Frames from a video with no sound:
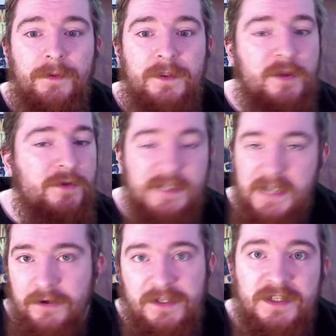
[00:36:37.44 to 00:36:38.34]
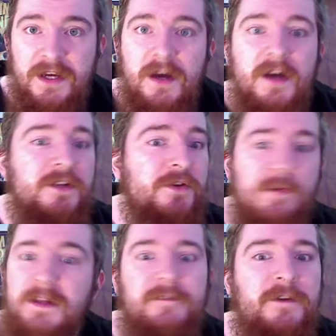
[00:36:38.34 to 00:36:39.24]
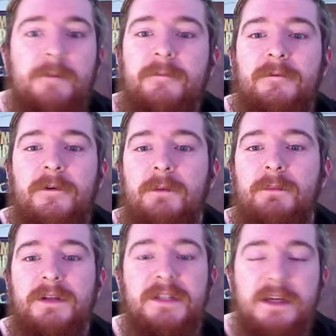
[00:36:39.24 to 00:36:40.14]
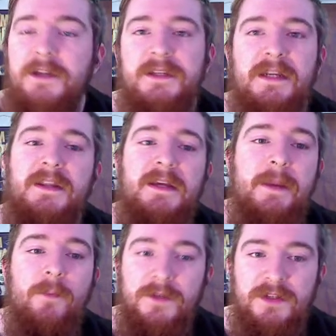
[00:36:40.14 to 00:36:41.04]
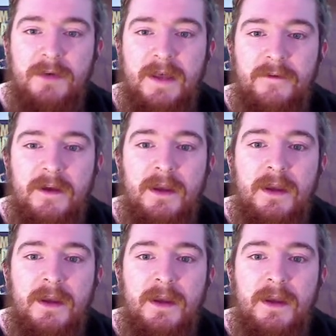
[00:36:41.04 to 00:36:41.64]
who these characters are, I don't know where they've come from, I didn't understand the game whatsoever,